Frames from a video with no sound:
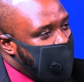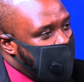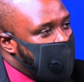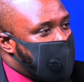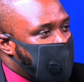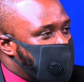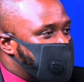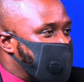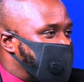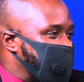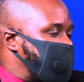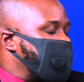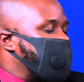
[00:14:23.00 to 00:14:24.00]

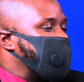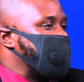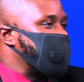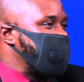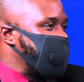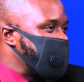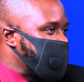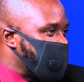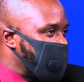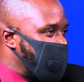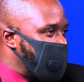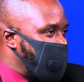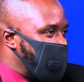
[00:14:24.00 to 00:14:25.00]
8,000 people,
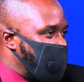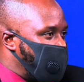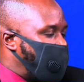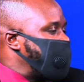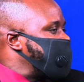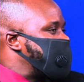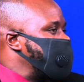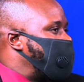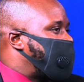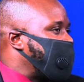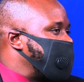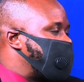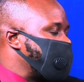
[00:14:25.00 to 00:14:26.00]
what is
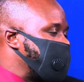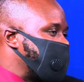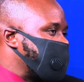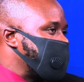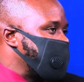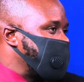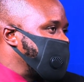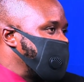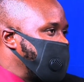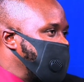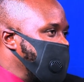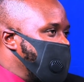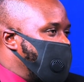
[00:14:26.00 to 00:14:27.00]
Muka doing?
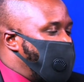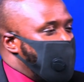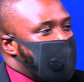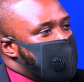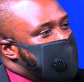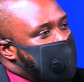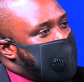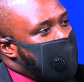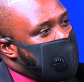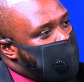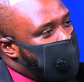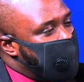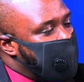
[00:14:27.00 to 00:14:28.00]
What is that guy
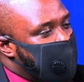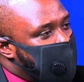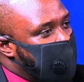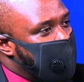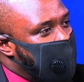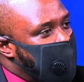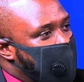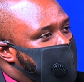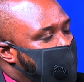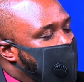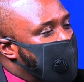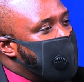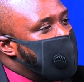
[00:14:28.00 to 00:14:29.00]
doing in
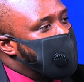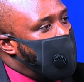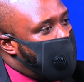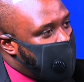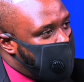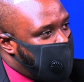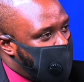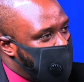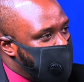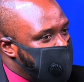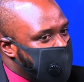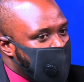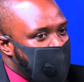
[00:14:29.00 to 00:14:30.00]
empowering more people?
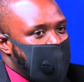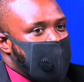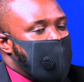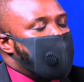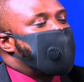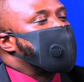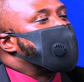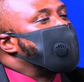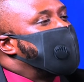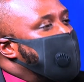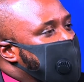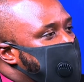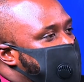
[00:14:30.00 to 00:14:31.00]
If
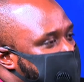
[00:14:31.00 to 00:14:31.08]
Jubilee